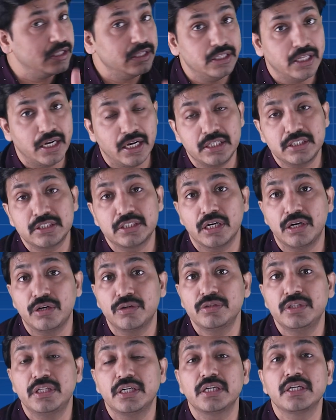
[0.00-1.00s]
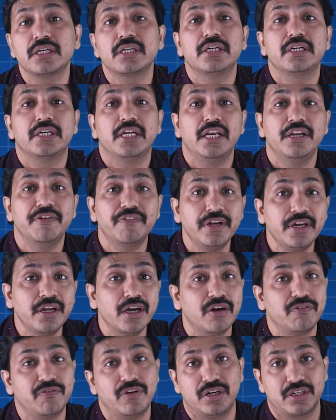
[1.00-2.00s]
that's how the delivery
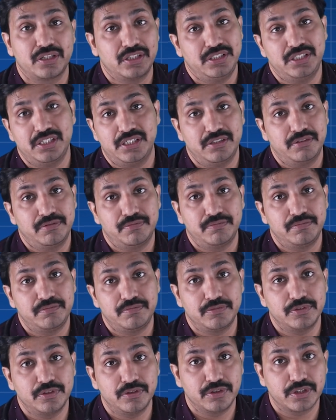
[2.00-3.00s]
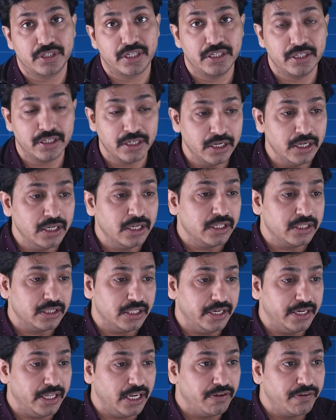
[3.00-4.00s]
of oxygen. Okay,
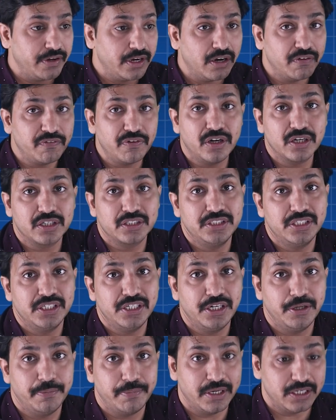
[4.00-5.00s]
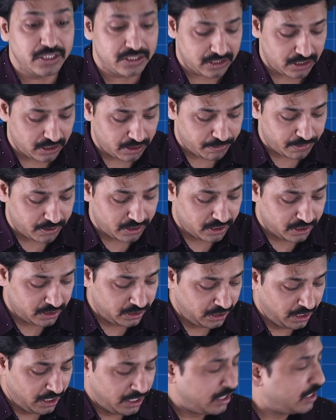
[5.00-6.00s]
the delivery of oxygen depends
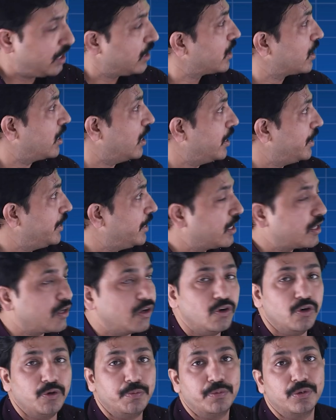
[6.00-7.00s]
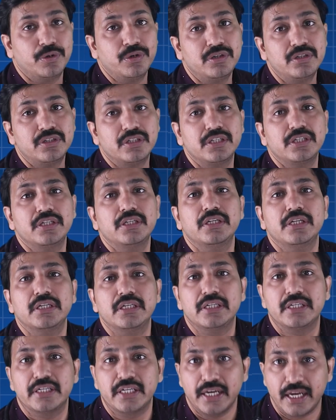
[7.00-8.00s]
upon cardiac output
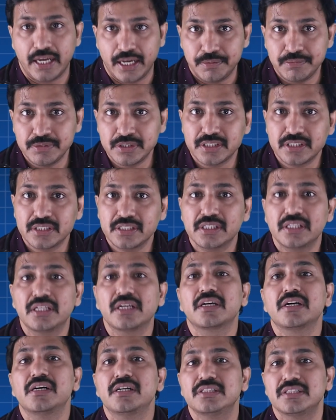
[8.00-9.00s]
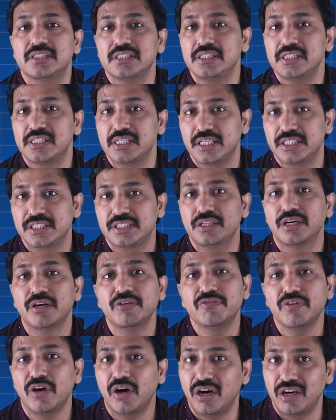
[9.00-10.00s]
times the concentration
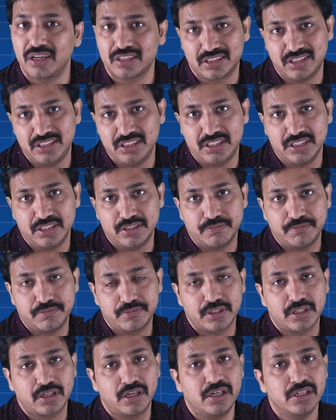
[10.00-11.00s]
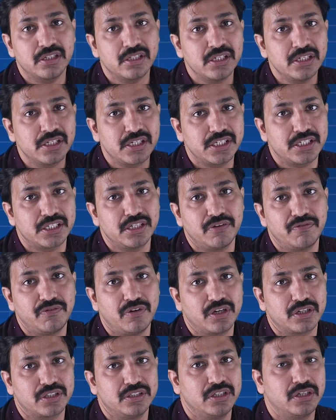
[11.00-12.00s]
of oxygen. Concentration of
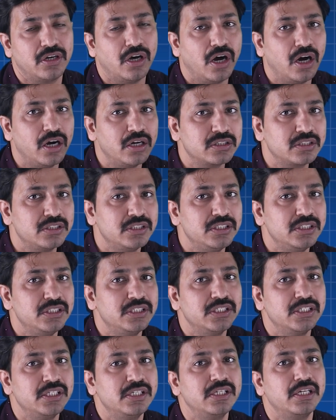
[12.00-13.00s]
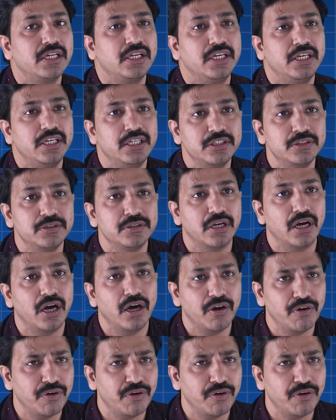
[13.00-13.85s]
oxygen. Oxygen is